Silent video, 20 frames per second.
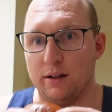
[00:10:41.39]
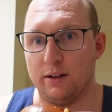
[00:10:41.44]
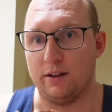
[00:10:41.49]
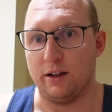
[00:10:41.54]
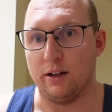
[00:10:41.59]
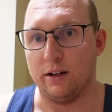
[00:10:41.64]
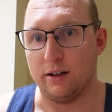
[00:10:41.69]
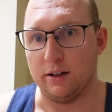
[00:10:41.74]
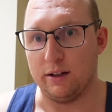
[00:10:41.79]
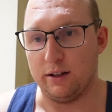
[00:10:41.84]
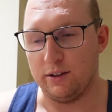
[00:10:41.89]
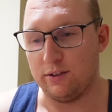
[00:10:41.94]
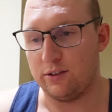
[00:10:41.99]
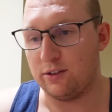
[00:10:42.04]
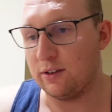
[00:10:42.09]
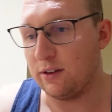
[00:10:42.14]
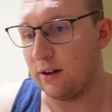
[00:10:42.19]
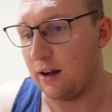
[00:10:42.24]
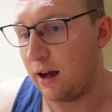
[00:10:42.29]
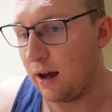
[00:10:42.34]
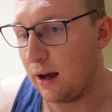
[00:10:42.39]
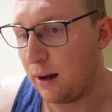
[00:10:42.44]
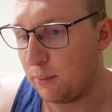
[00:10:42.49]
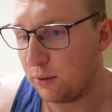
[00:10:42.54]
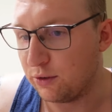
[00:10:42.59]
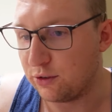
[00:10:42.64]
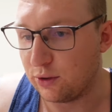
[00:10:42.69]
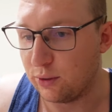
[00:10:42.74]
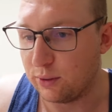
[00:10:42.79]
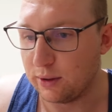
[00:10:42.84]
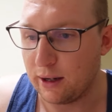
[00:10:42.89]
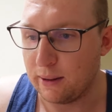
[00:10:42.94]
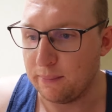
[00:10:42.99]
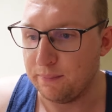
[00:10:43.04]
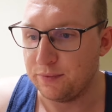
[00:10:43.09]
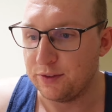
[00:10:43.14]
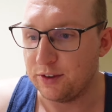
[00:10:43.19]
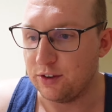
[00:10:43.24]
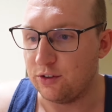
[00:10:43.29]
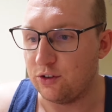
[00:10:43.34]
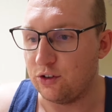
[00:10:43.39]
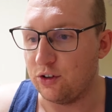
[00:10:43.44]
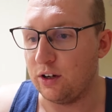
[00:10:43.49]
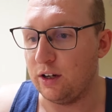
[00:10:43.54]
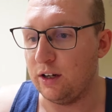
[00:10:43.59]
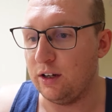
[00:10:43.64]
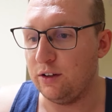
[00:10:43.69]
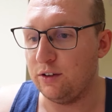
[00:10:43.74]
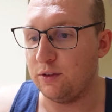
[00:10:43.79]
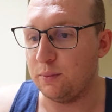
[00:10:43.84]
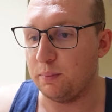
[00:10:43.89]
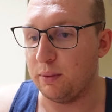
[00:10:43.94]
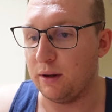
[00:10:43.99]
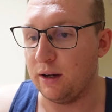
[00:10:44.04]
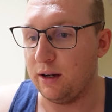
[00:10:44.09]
Denley's, what's it called again? Cheesy